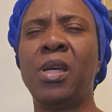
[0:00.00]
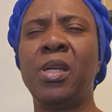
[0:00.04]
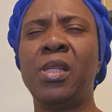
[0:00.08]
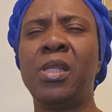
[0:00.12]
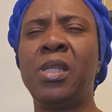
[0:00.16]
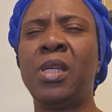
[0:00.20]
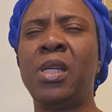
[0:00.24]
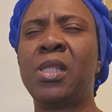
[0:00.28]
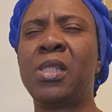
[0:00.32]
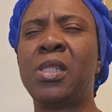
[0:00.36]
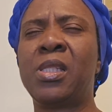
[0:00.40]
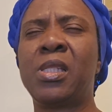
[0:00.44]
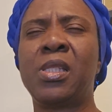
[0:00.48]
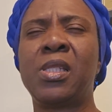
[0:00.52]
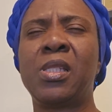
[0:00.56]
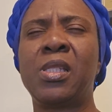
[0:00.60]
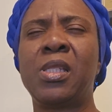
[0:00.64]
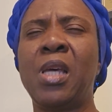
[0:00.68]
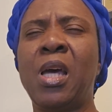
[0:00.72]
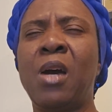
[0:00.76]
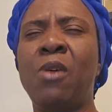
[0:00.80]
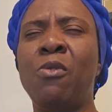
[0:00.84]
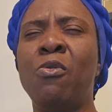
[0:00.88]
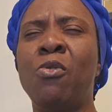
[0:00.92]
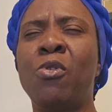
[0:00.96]
Yes,
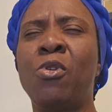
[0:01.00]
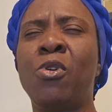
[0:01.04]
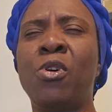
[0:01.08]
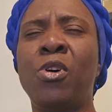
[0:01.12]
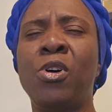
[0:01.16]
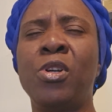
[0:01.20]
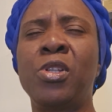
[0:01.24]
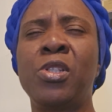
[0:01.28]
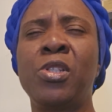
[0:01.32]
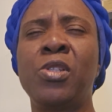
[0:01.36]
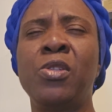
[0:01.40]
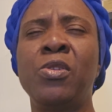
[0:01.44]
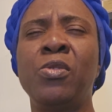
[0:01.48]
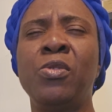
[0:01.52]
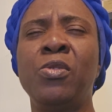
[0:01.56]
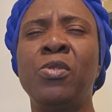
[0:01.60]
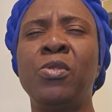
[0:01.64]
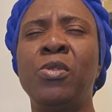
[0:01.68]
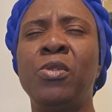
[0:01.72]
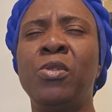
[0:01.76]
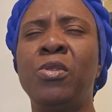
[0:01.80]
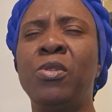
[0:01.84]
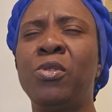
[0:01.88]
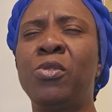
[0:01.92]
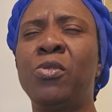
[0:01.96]
I will cause
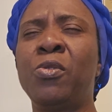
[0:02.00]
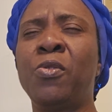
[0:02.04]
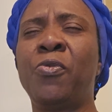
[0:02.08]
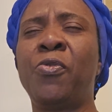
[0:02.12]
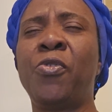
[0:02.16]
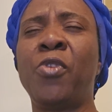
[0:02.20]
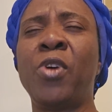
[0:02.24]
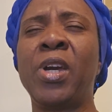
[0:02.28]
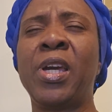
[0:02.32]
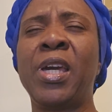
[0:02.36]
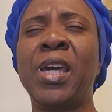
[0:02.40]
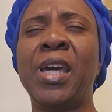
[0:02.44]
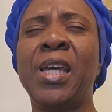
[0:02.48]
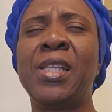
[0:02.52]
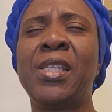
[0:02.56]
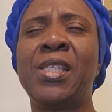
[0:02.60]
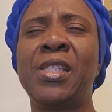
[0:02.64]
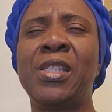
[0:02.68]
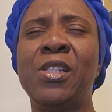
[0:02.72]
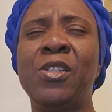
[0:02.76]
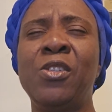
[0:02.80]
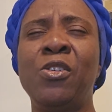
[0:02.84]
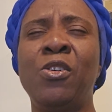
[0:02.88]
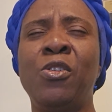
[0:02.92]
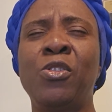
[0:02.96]
you to forget
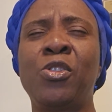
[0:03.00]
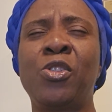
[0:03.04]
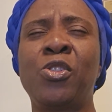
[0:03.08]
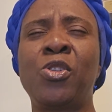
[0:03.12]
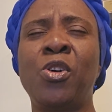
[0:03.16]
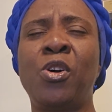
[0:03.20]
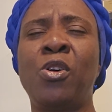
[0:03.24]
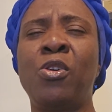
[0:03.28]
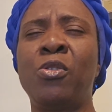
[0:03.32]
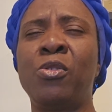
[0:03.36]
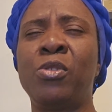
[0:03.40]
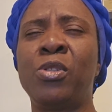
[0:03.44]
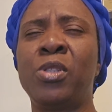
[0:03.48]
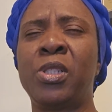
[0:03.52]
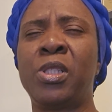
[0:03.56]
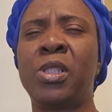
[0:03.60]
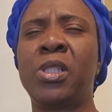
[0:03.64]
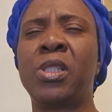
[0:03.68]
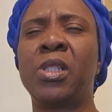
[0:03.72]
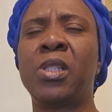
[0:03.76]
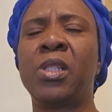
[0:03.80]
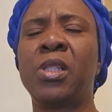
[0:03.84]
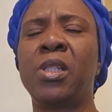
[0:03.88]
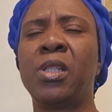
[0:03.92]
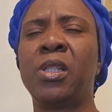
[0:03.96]
your
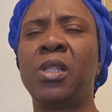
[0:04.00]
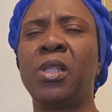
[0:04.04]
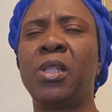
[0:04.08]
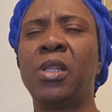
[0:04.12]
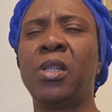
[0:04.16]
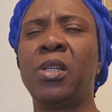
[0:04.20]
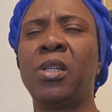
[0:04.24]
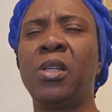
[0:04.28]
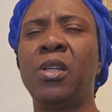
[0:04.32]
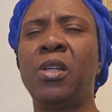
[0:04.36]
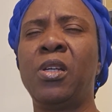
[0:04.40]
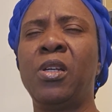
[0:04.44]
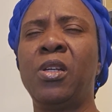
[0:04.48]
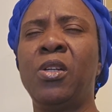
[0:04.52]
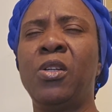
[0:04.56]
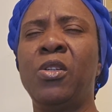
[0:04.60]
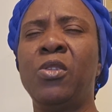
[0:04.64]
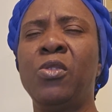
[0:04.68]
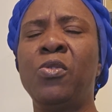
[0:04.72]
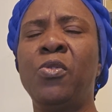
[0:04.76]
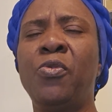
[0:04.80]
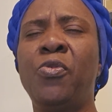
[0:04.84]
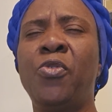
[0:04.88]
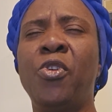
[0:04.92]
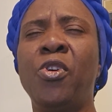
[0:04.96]
sorrows,
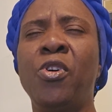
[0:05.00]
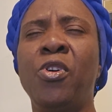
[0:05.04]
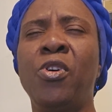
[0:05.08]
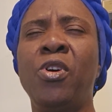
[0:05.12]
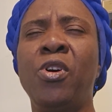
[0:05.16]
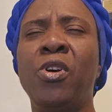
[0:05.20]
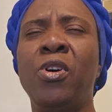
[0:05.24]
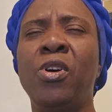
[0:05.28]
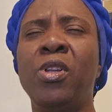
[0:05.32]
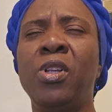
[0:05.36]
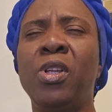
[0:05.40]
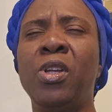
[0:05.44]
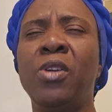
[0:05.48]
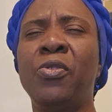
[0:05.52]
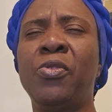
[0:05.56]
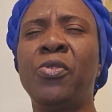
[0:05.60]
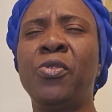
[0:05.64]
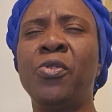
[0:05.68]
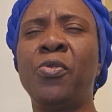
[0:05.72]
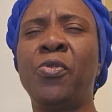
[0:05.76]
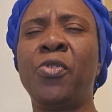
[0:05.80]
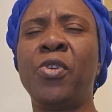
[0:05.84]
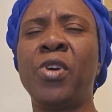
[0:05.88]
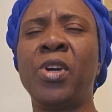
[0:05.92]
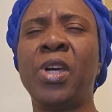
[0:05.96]
to forget,
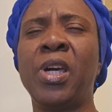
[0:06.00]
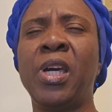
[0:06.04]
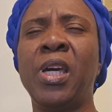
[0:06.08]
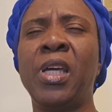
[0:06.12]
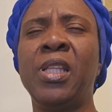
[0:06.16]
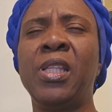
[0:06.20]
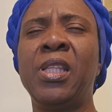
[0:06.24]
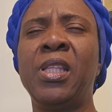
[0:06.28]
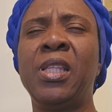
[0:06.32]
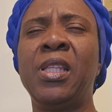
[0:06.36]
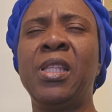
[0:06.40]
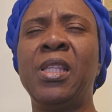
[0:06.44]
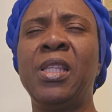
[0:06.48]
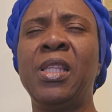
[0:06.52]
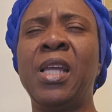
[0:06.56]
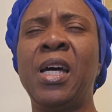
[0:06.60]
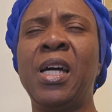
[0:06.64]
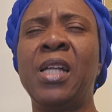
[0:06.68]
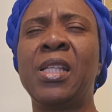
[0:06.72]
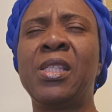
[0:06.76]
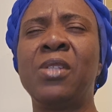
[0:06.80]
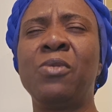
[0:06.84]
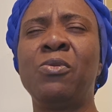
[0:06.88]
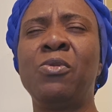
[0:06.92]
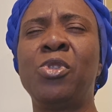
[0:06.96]
to forget
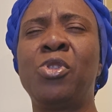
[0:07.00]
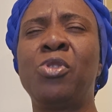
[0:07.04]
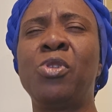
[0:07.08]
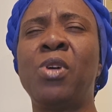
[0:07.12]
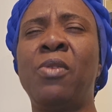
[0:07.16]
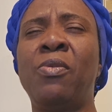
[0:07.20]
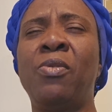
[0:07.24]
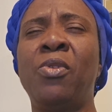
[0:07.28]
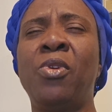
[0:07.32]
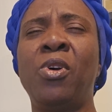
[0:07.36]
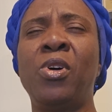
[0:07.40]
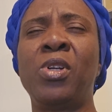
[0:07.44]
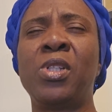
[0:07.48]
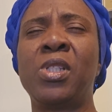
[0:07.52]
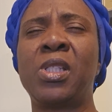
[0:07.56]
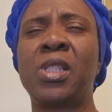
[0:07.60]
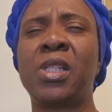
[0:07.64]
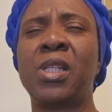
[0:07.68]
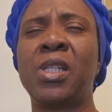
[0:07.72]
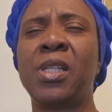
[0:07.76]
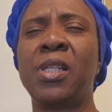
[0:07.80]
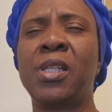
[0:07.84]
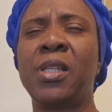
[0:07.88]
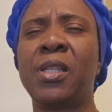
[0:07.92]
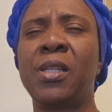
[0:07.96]
that which you have
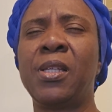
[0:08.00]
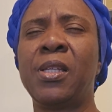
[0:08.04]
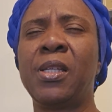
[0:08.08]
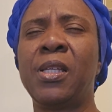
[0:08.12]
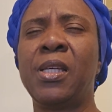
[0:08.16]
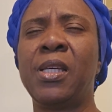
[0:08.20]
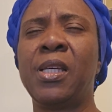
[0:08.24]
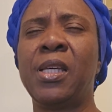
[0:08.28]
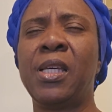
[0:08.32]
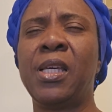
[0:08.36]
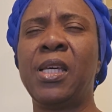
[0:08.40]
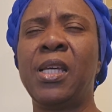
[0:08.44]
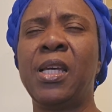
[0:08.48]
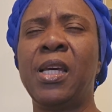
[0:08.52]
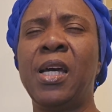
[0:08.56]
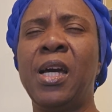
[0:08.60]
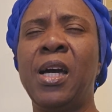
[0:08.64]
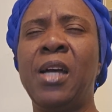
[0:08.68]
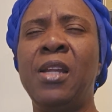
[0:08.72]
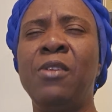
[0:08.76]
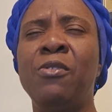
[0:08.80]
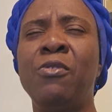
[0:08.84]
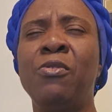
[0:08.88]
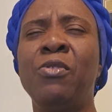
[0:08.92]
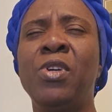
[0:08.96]
lost.
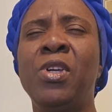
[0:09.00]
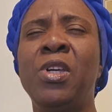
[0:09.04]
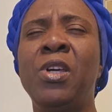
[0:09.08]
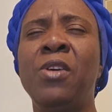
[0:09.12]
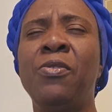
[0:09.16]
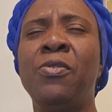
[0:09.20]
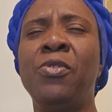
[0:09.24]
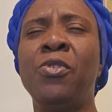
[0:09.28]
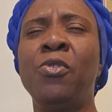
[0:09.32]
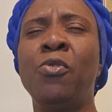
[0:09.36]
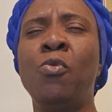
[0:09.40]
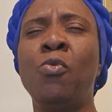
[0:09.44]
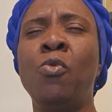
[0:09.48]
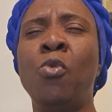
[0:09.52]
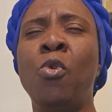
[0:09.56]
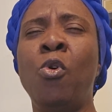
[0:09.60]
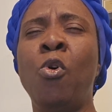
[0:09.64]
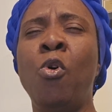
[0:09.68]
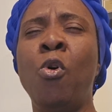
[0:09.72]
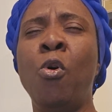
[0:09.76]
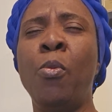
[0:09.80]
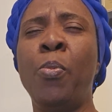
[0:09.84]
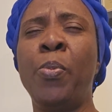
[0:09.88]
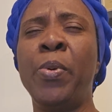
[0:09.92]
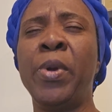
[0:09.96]
And it will give you
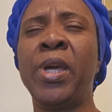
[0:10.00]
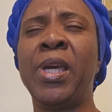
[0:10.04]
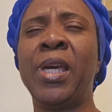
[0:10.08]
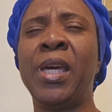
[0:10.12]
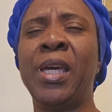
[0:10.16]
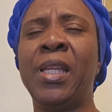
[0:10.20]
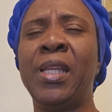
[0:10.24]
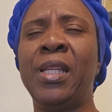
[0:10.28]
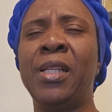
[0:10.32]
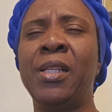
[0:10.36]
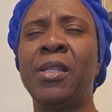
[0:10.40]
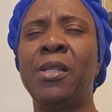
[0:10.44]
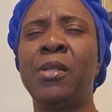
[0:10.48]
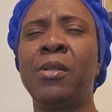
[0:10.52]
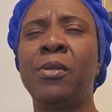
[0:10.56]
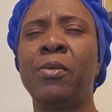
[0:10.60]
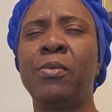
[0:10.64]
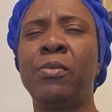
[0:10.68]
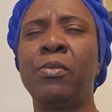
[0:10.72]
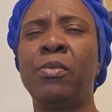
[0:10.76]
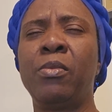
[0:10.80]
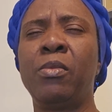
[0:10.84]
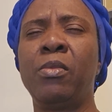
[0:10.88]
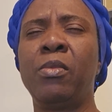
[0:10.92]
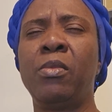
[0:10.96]
hope again.
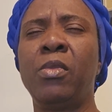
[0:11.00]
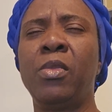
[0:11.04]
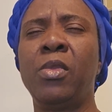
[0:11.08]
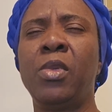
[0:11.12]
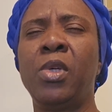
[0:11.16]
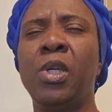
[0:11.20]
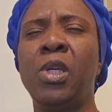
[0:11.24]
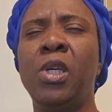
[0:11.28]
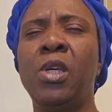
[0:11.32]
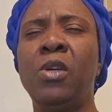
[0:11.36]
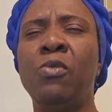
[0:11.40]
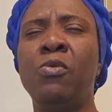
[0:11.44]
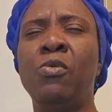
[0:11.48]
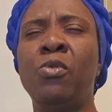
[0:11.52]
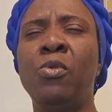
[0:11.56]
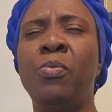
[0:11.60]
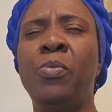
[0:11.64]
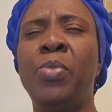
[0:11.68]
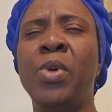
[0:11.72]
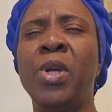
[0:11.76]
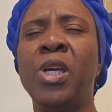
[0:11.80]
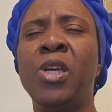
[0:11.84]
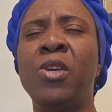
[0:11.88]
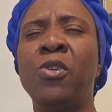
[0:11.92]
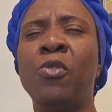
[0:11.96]
It will
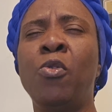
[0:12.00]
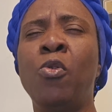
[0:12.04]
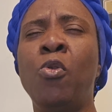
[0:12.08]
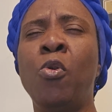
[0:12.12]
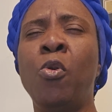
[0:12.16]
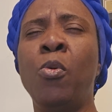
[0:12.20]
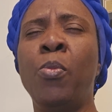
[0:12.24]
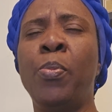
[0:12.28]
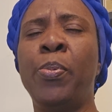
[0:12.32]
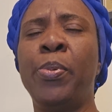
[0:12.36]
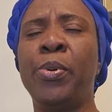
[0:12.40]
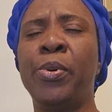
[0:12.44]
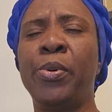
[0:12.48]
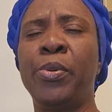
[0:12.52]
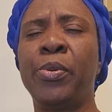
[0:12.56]
bring you hope.